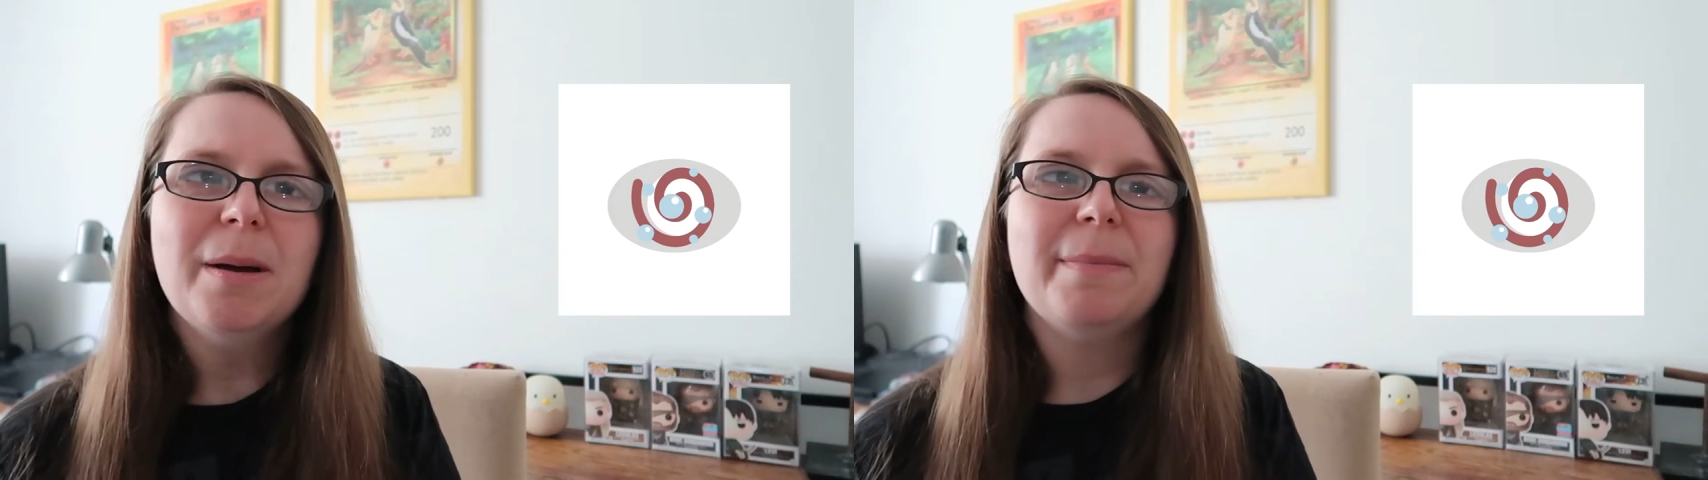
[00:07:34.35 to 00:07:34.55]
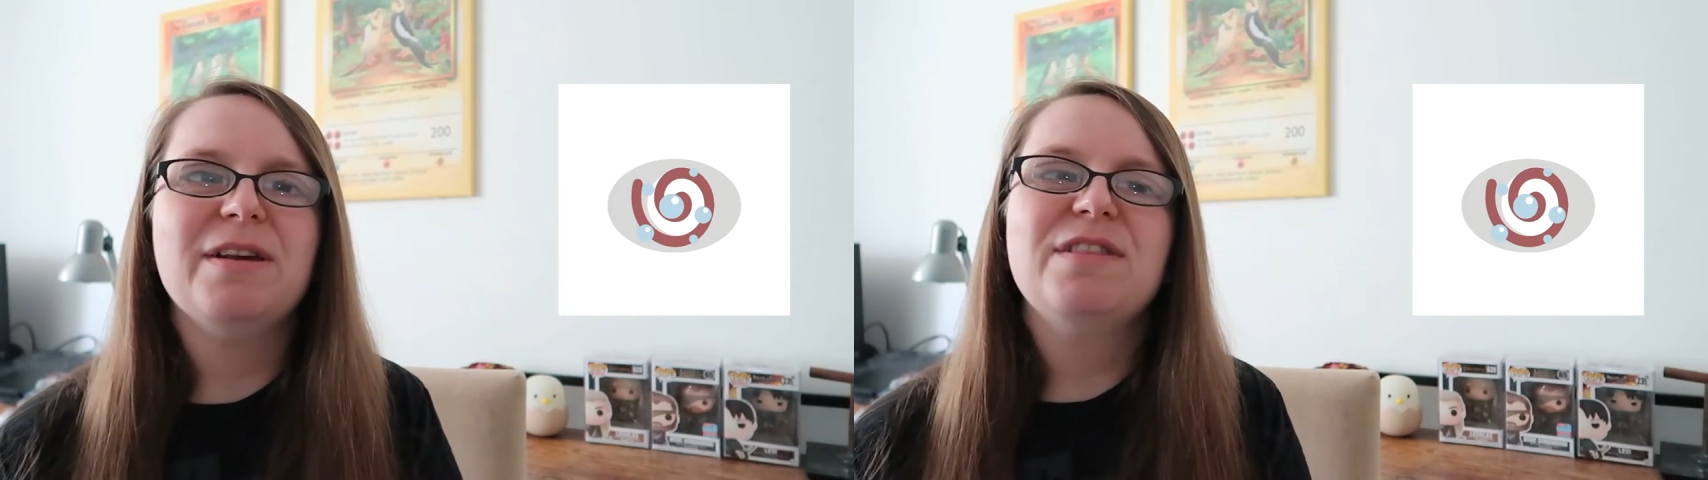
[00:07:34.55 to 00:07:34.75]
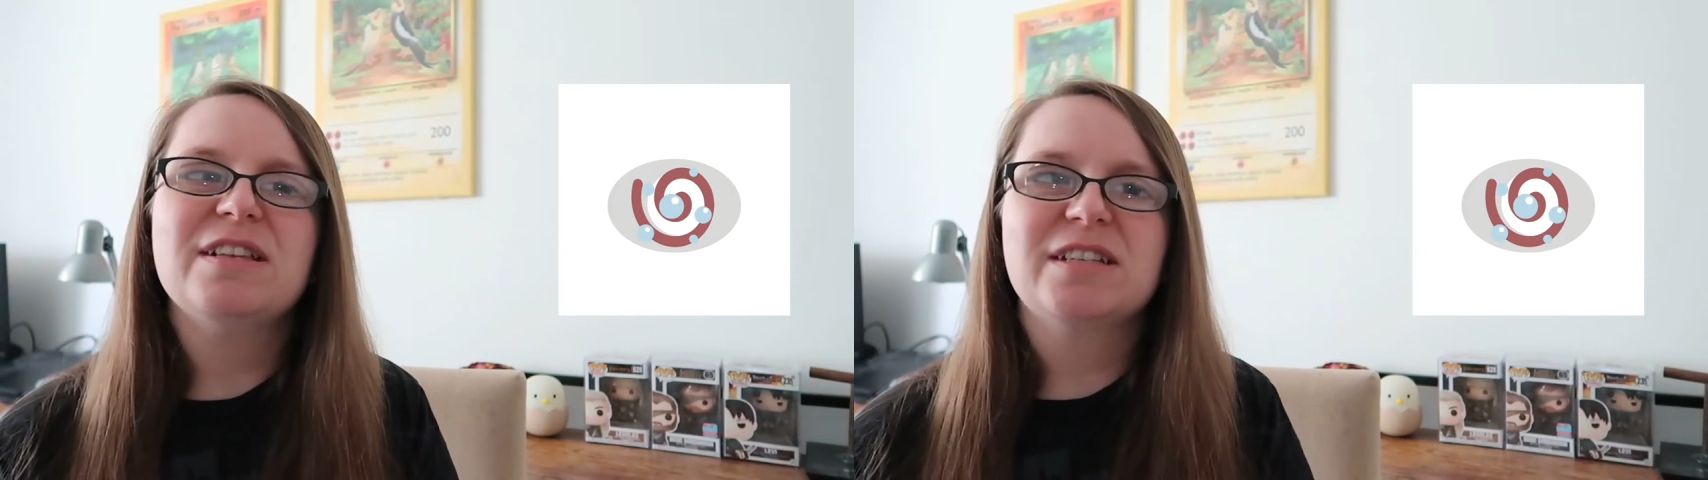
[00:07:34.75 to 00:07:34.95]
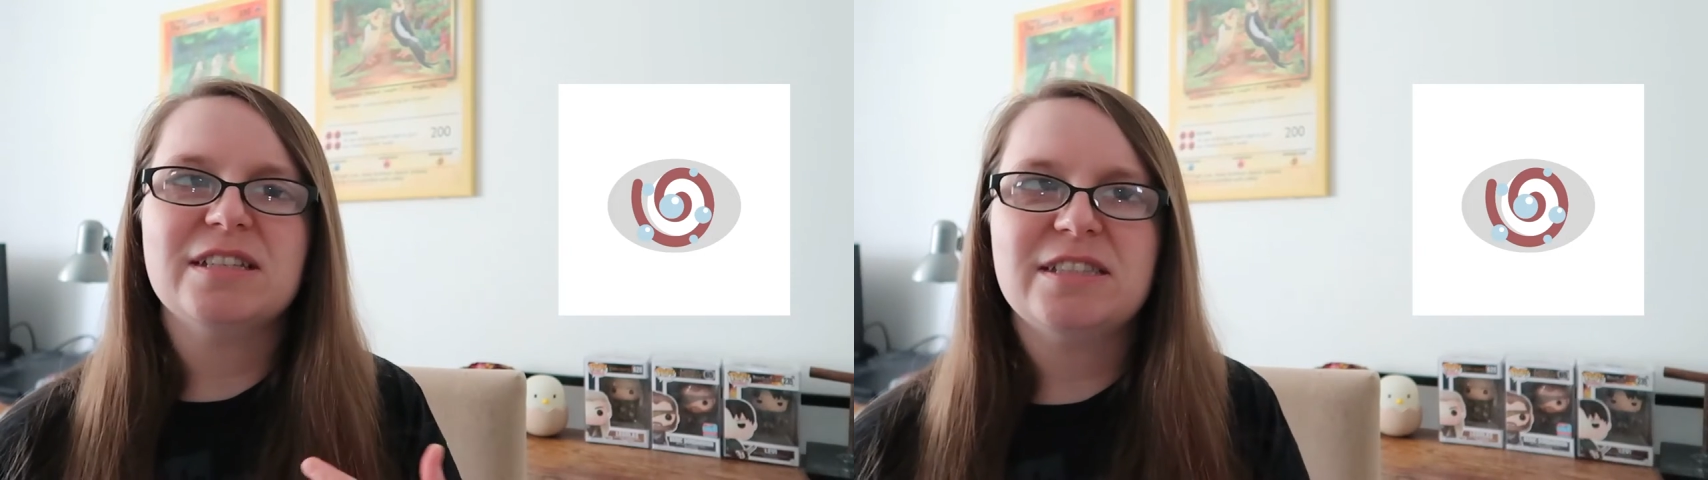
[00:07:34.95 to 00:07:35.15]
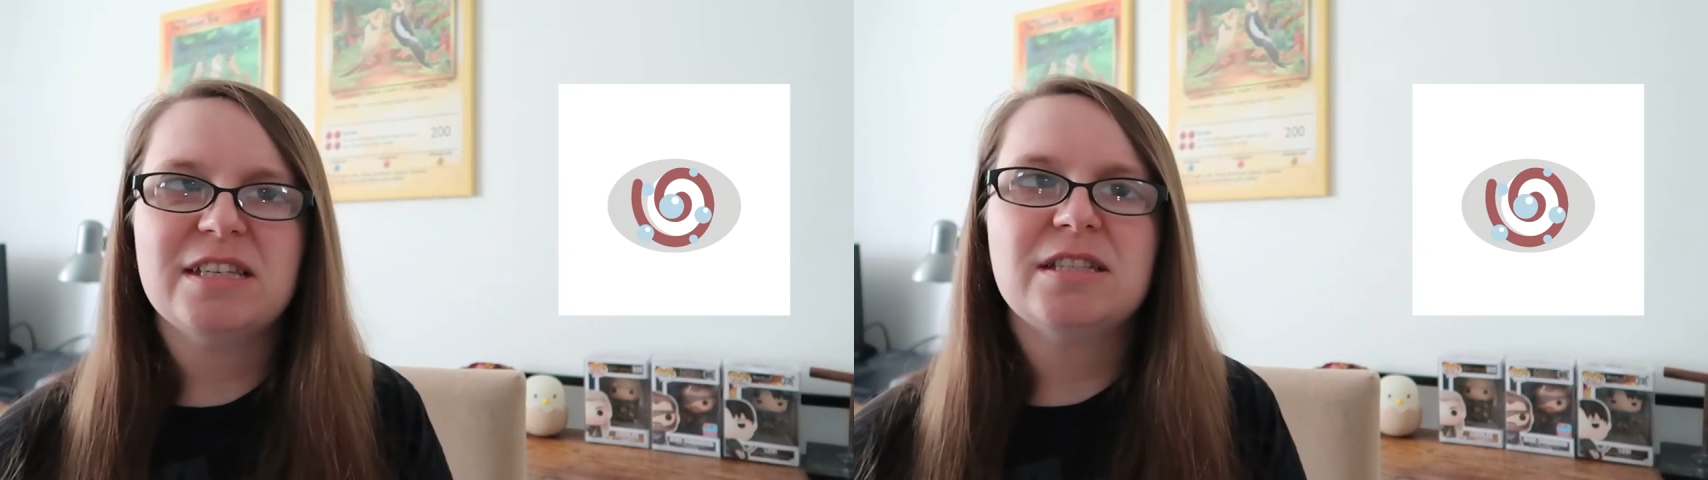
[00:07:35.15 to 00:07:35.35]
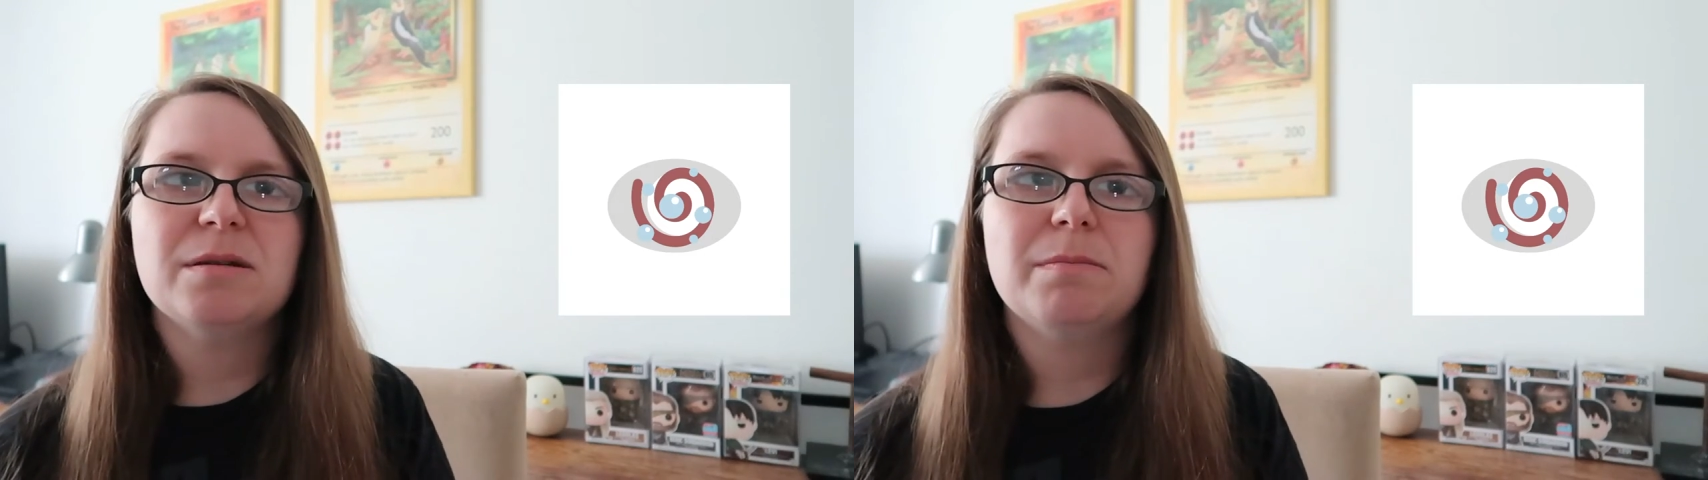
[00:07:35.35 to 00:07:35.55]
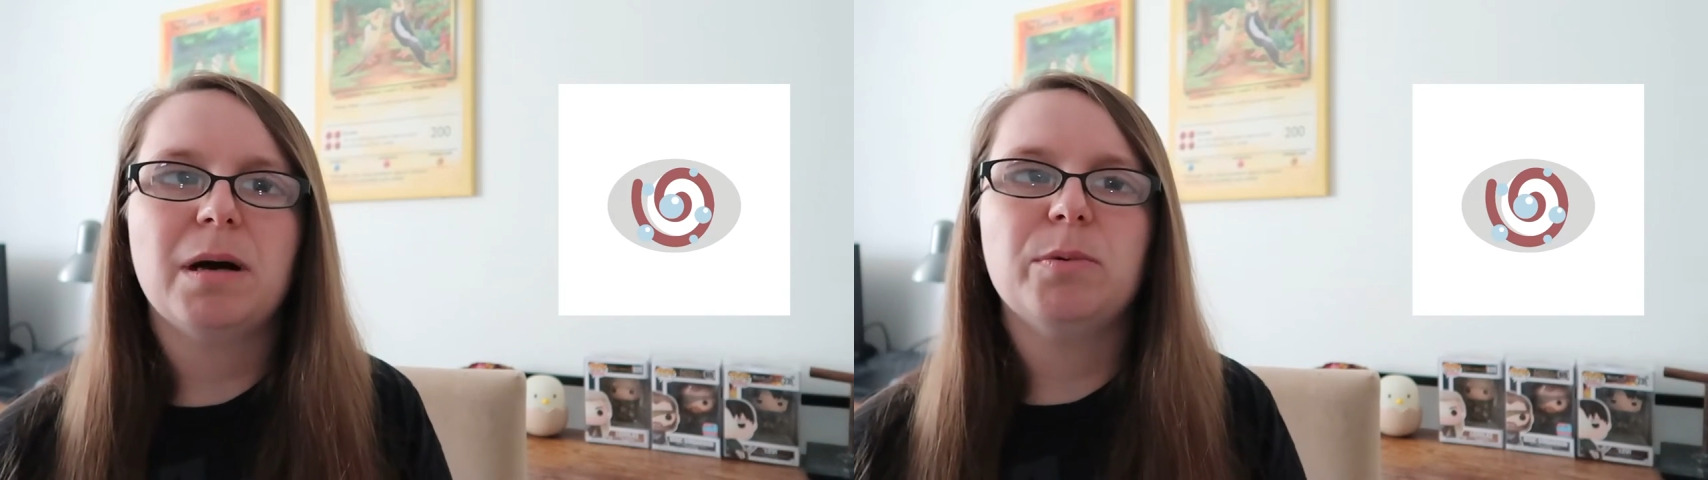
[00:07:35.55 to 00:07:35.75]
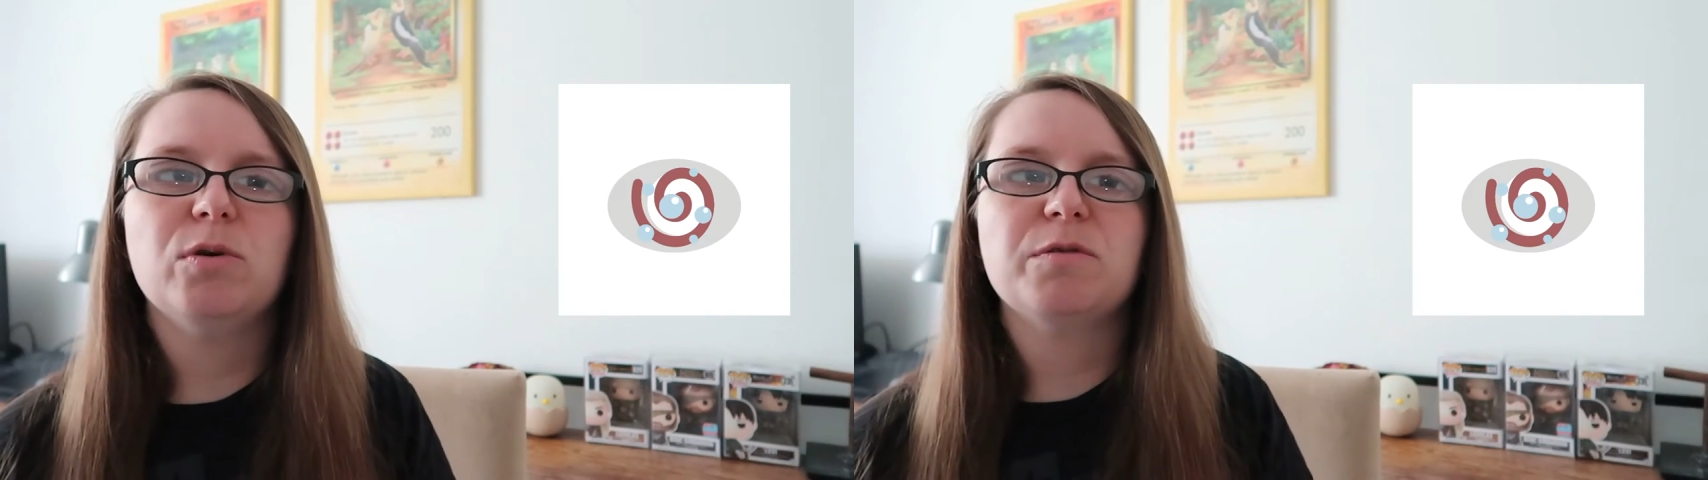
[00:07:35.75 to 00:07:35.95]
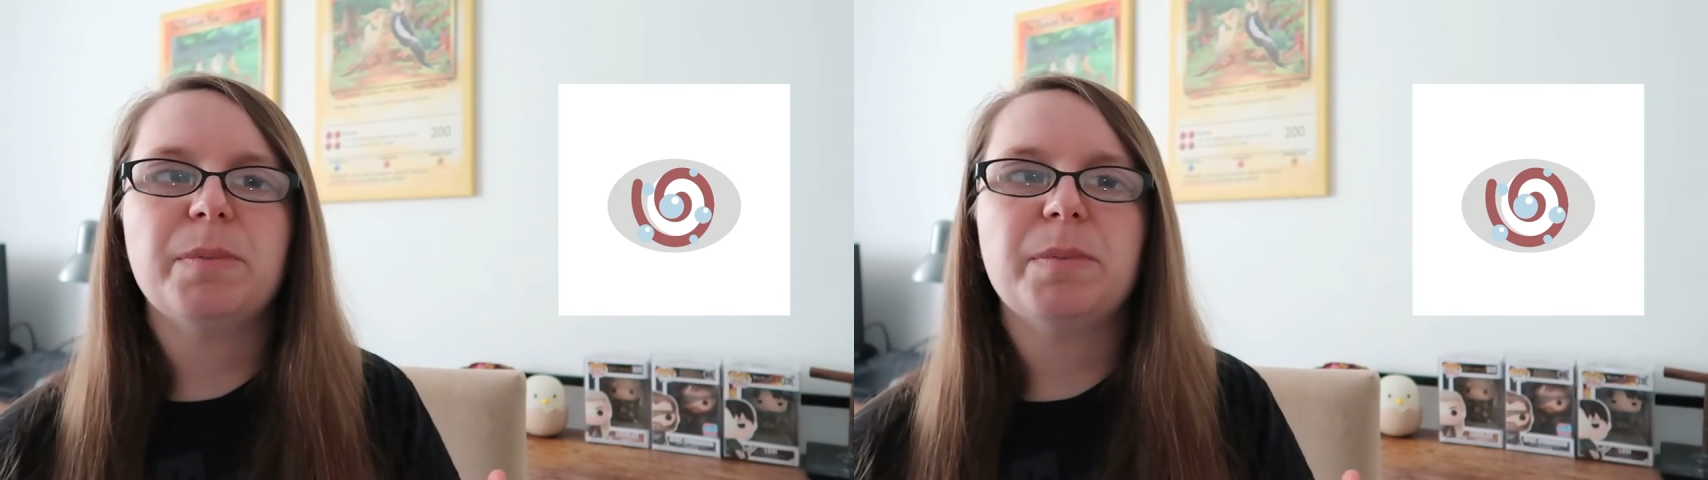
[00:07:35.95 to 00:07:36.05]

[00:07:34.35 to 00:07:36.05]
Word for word: but if there's consistent bubbles